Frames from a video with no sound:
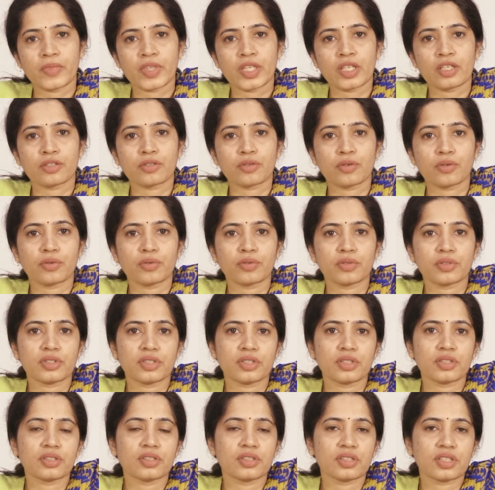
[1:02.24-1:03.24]
So
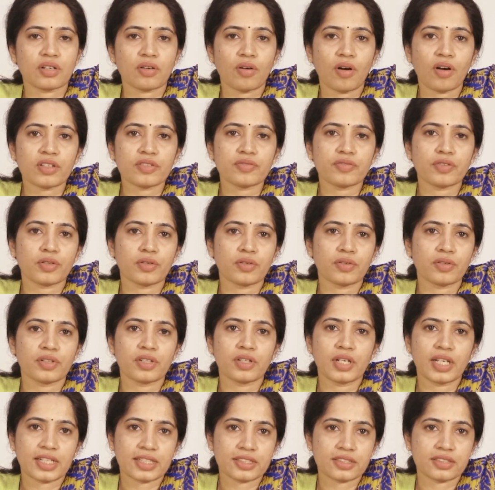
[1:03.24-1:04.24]
the cause
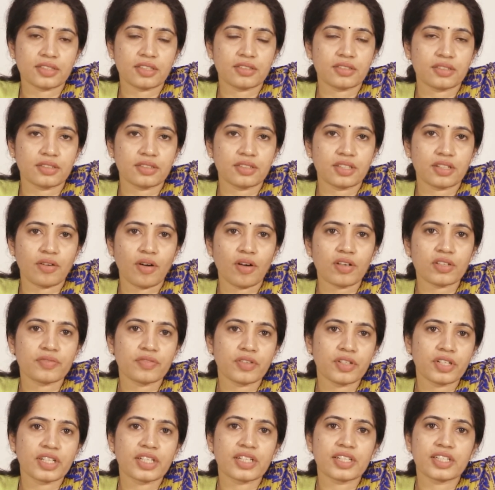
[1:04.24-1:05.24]

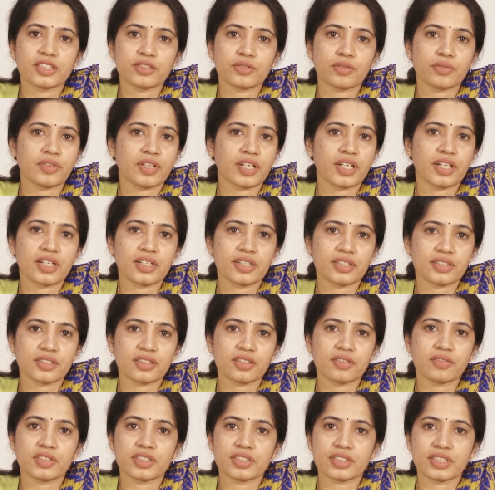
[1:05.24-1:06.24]
for decreased ovarian
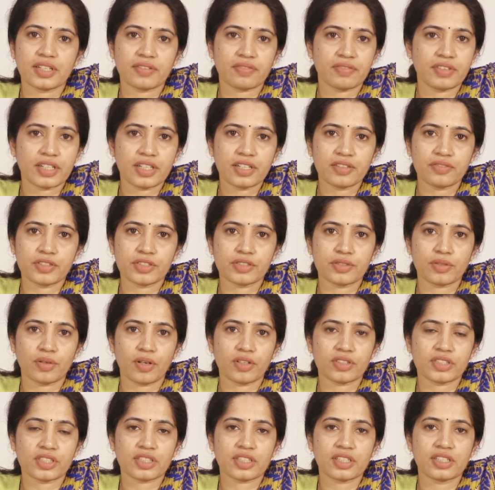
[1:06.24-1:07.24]
reserve is definitely
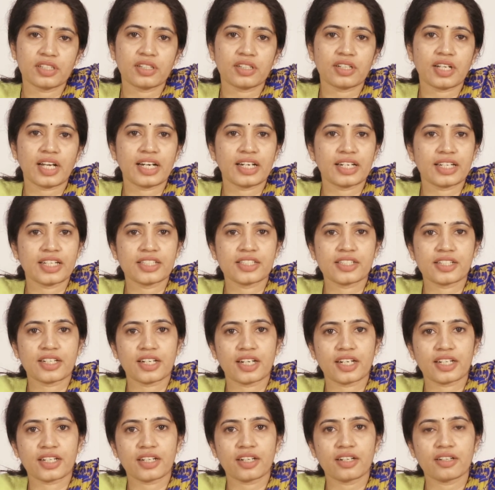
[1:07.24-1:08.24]
physiological and age
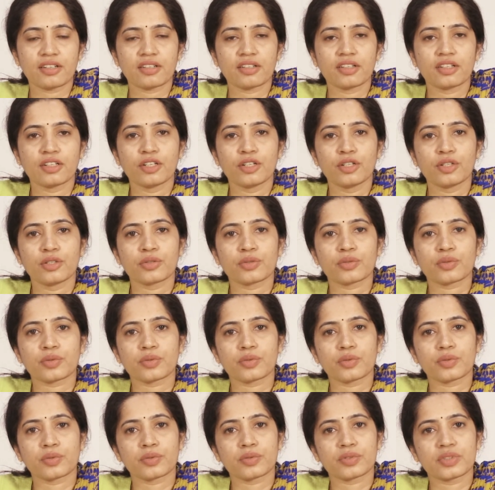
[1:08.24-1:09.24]
related.
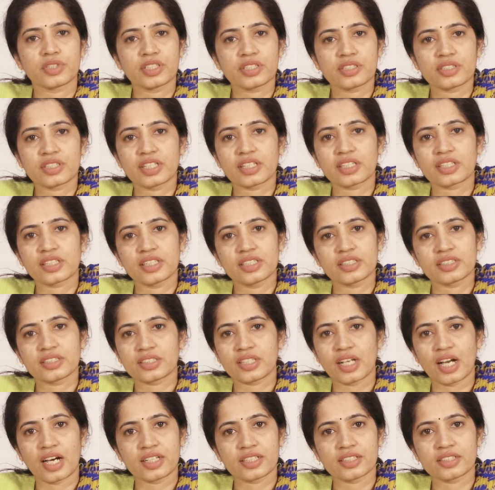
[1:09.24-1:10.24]
So this decrease
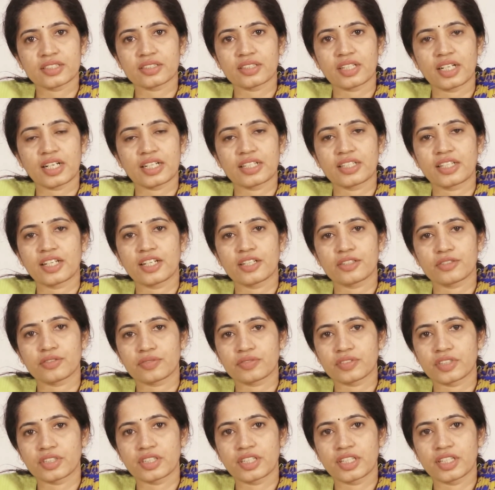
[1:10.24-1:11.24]
starts at the age of
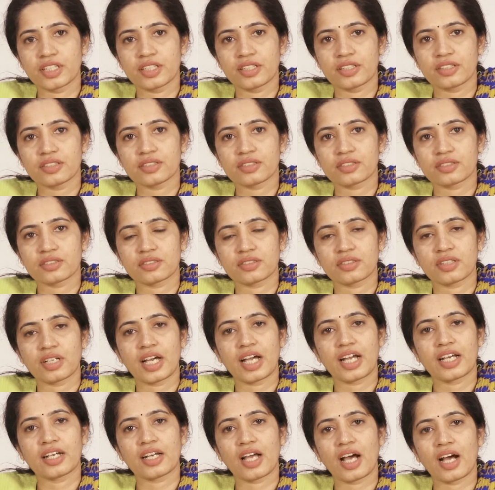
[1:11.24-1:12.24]
30 years,
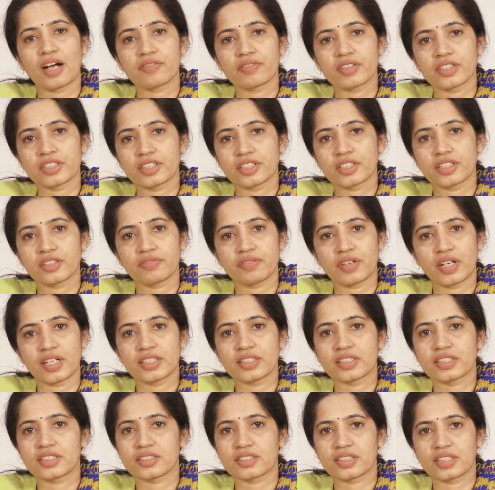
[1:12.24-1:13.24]
and after 35
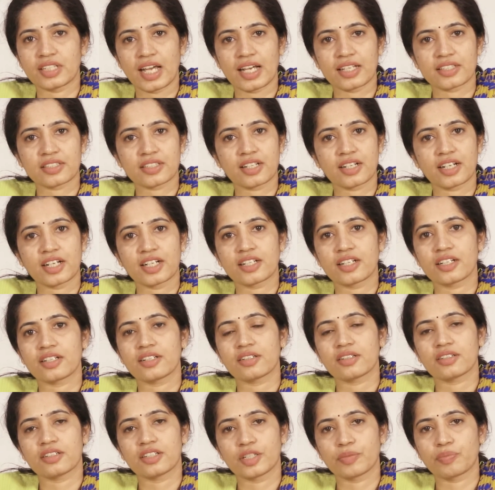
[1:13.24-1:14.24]
there is an
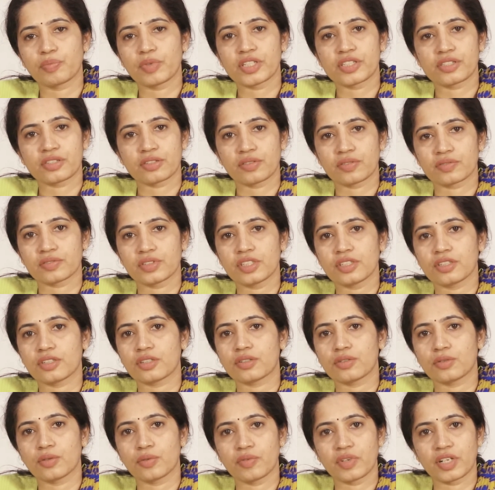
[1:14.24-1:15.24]
accelerated depletion of the
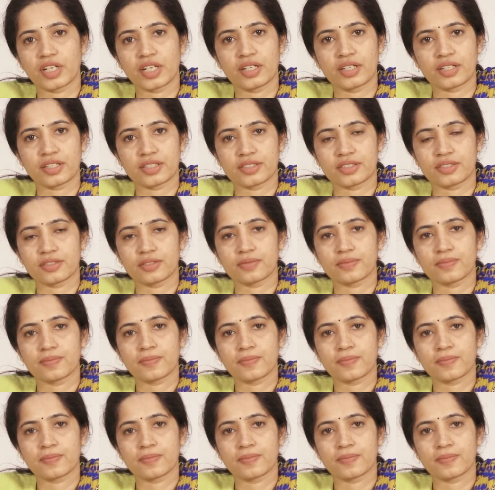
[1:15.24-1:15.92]
ovarian reserve.